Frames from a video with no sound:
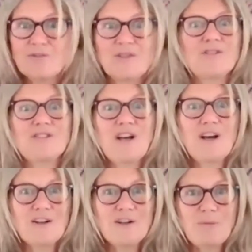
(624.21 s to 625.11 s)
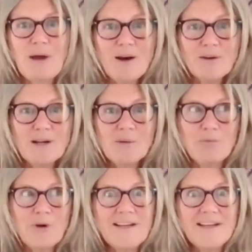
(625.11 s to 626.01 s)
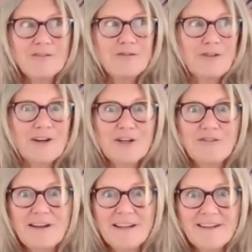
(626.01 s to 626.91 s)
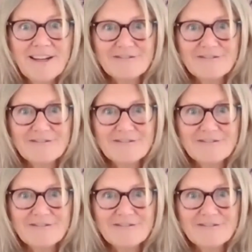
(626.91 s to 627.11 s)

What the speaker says: concern about breaking free of any